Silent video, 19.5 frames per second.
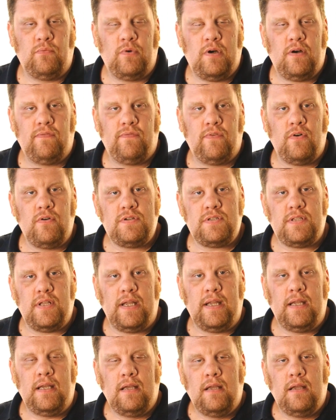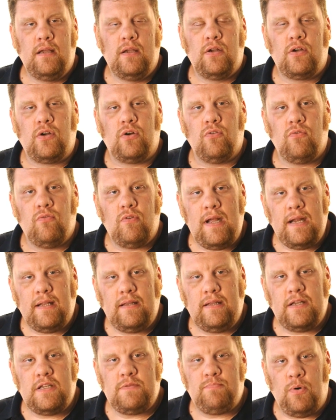Well, first thing,
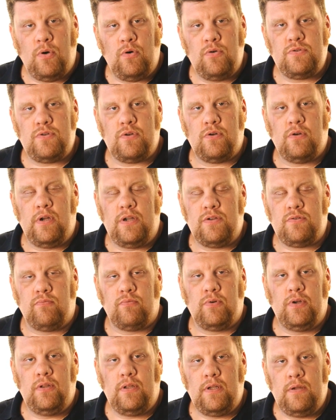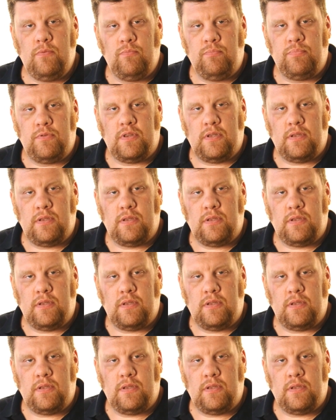correct exposure is really